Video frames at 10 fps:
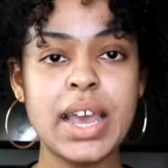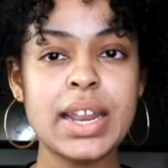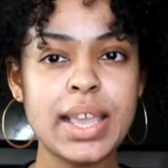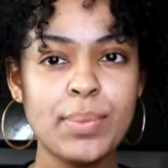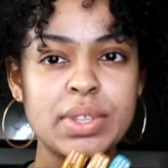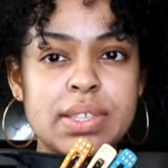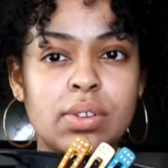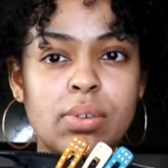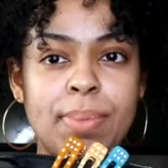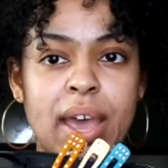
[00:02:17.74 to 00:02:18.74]
And it came with this
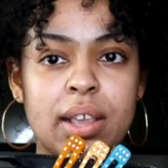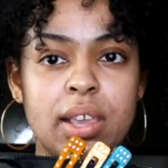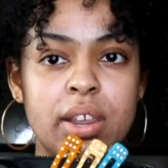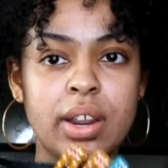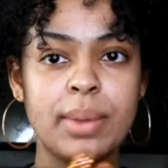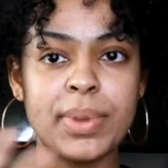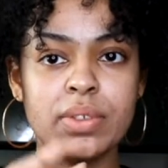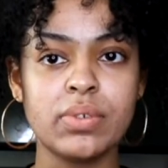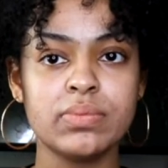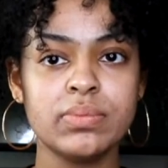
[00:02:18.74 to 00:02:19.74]
little bag here. I got my
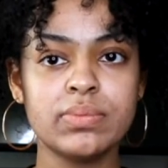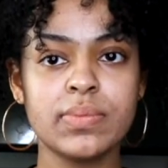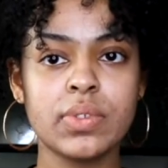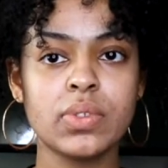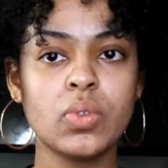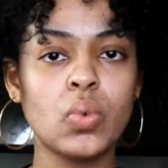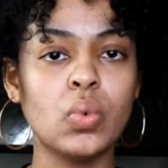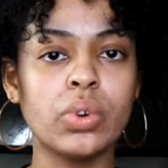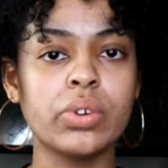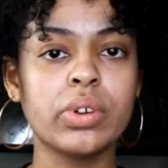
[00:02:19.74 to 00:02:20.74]
little
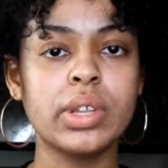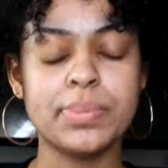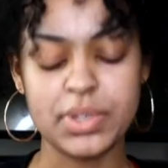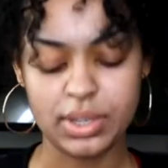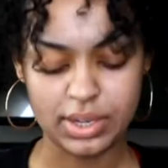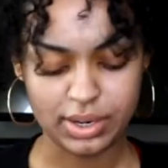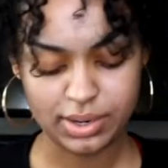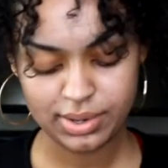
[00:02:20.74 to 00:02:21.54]
cool little clips on there.